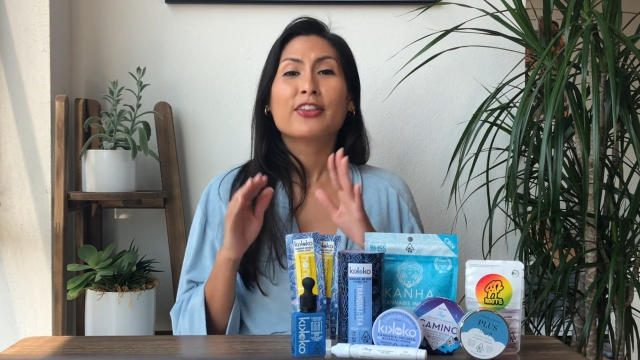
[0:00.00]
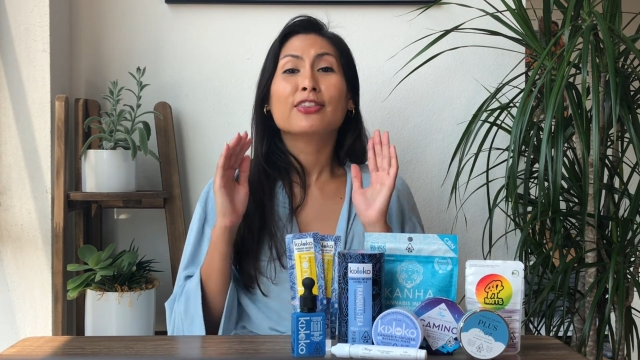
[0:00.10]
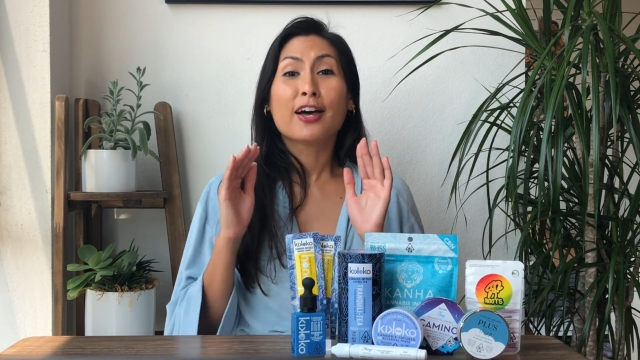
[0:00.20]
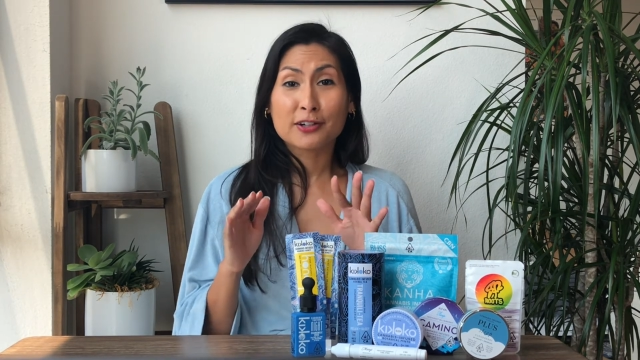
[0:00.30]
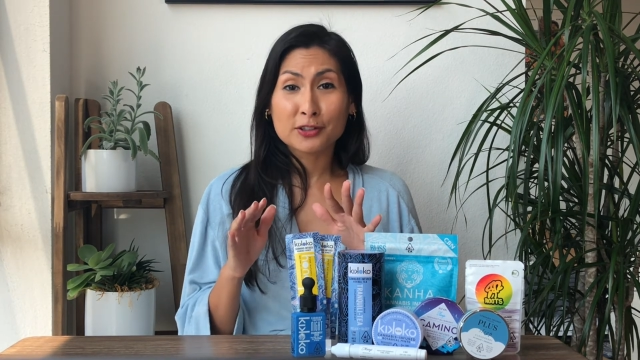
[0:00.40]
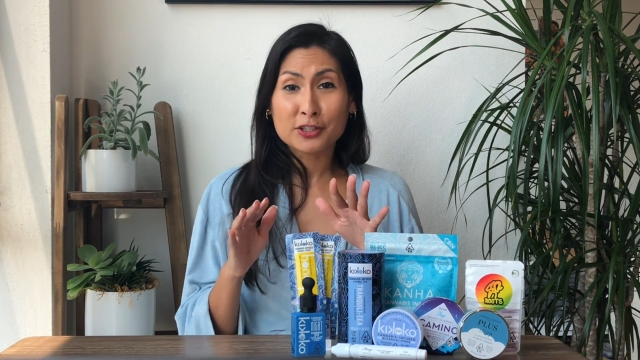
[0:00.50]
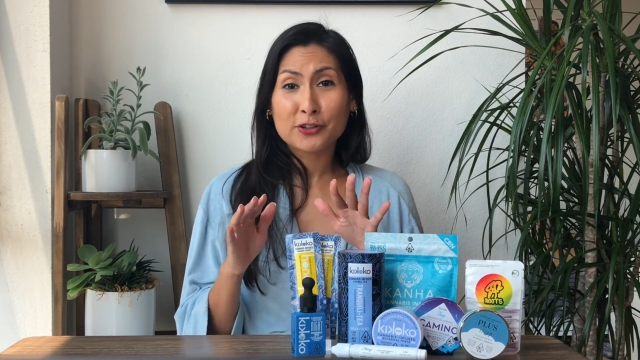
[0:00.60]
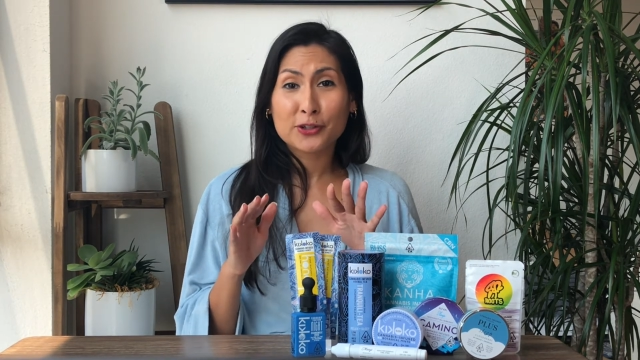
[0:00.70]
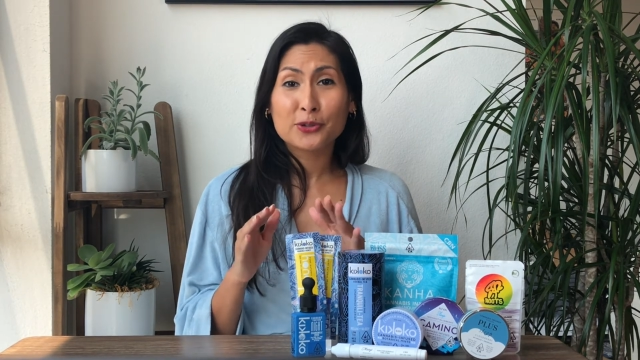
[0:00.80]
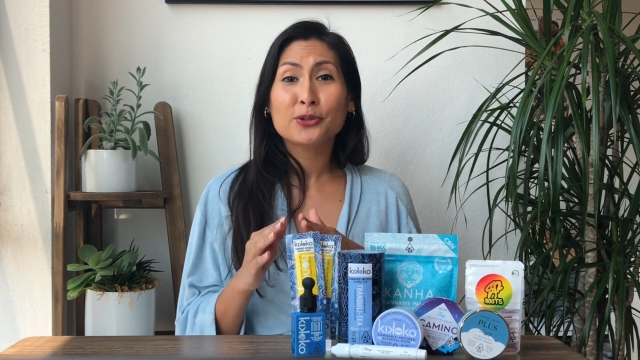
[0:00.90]
then luckily
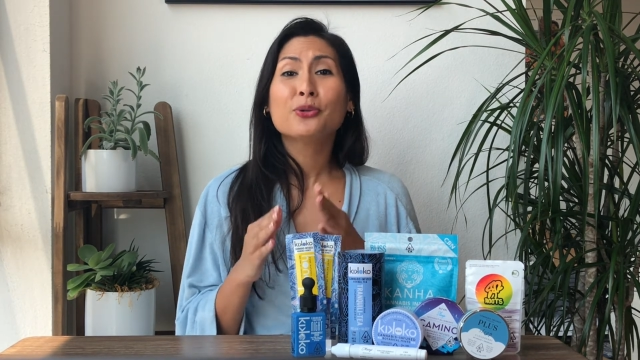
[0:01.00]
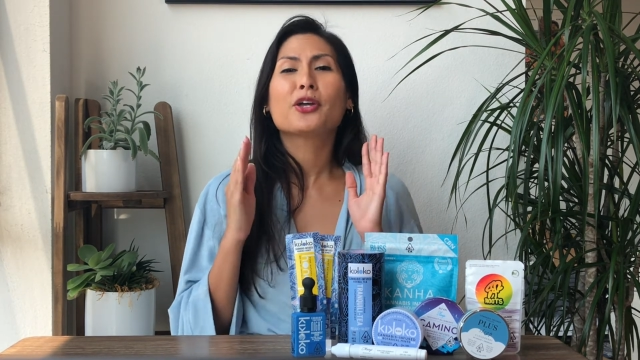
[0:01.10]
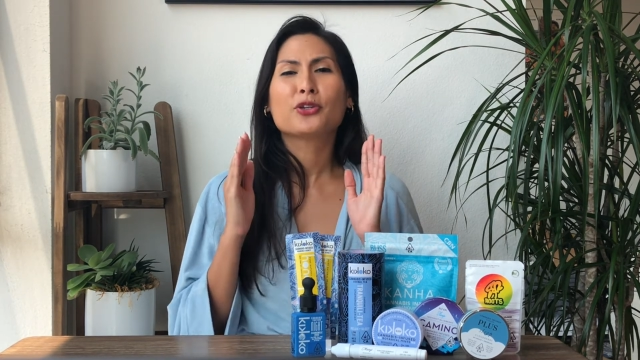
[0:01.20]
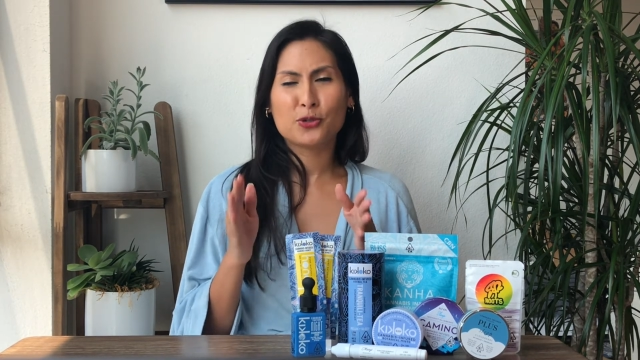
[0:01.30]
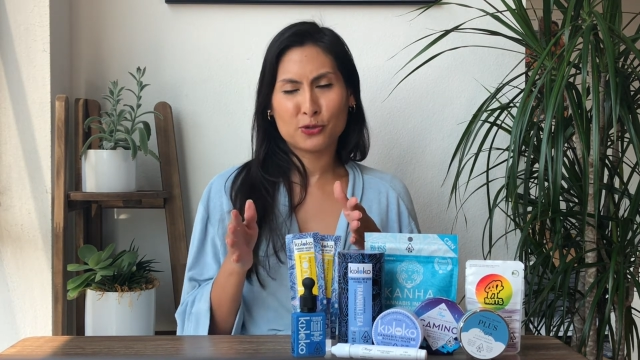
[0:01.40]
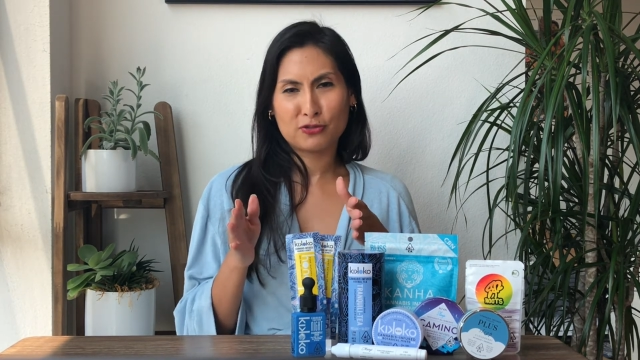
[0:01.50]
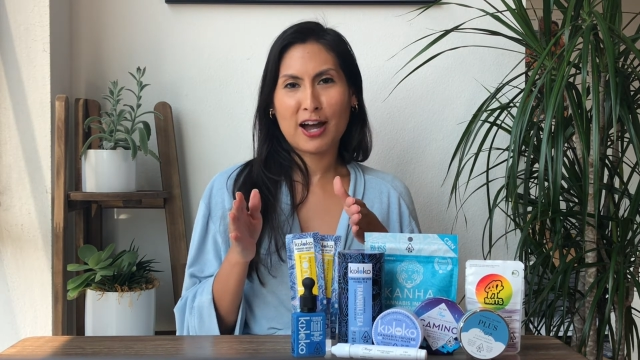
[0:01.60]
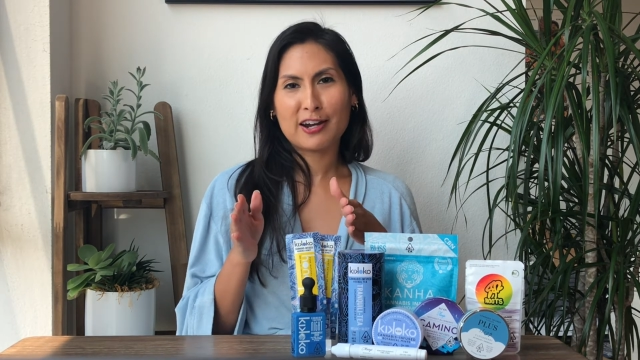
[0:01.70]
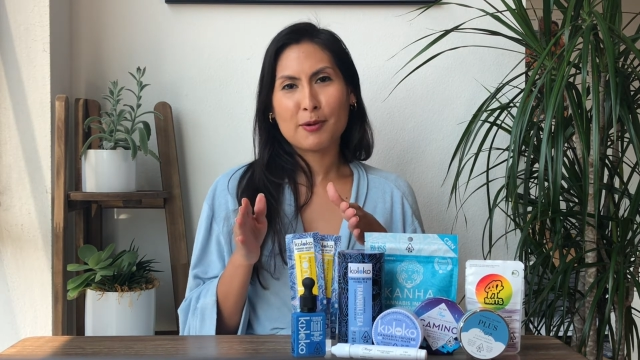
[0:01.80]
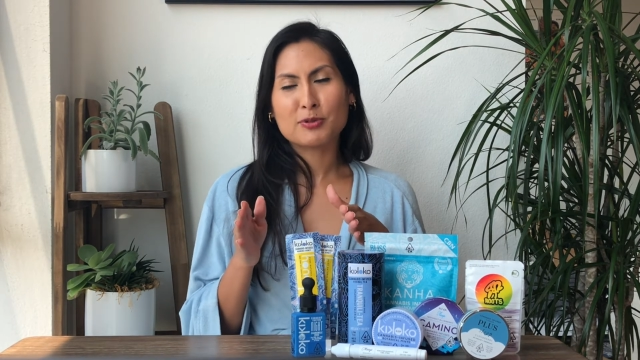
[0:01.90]
for you, you've
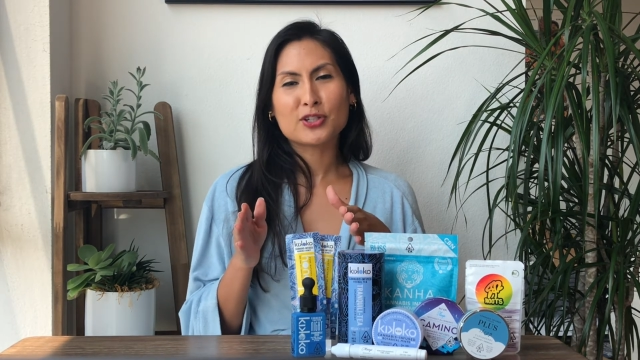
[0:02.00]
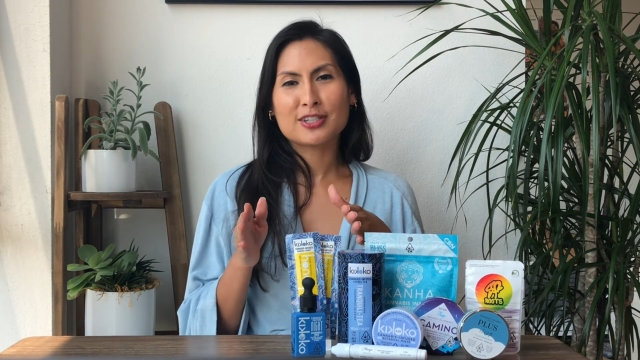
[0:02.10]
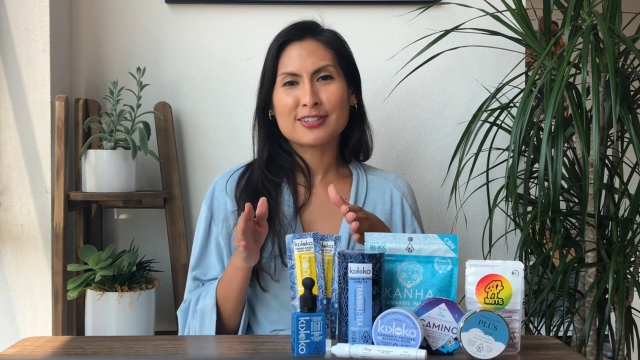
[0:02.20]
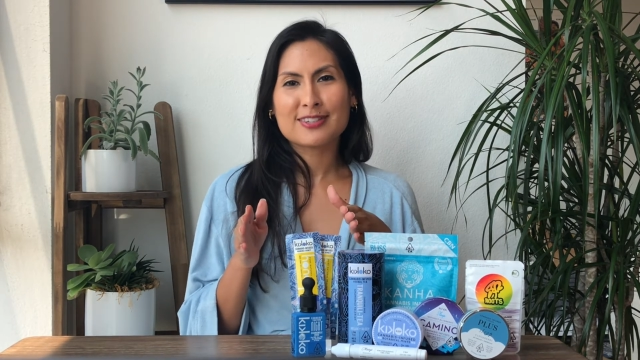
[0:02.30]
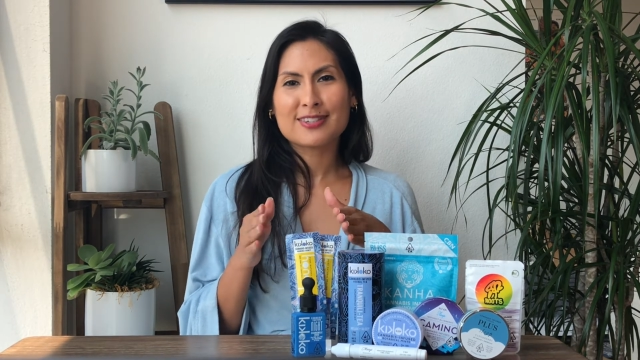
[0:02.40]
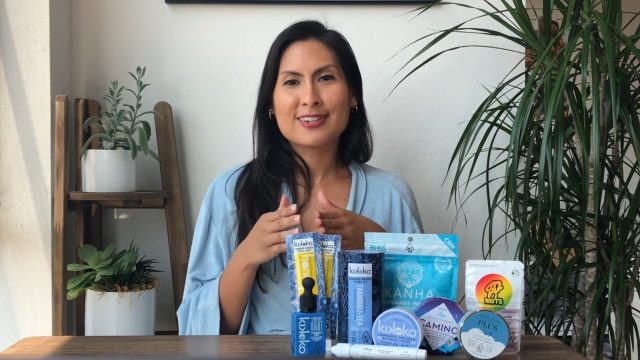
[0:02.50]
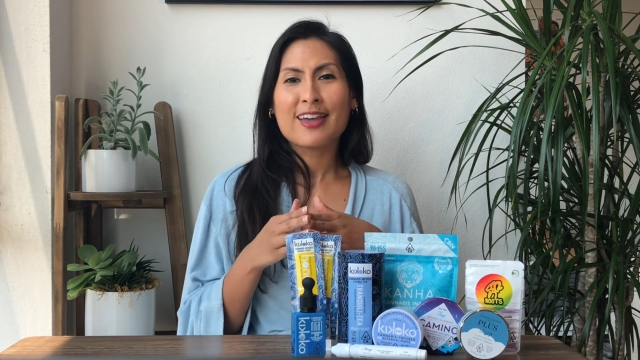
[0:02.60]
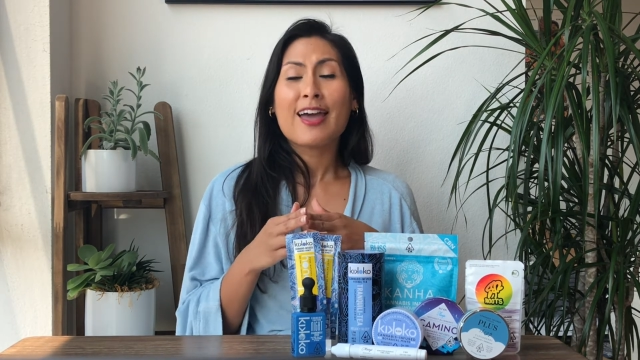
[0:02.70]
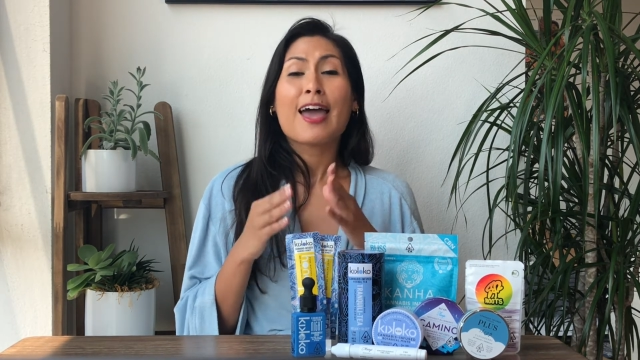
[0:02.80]
got options.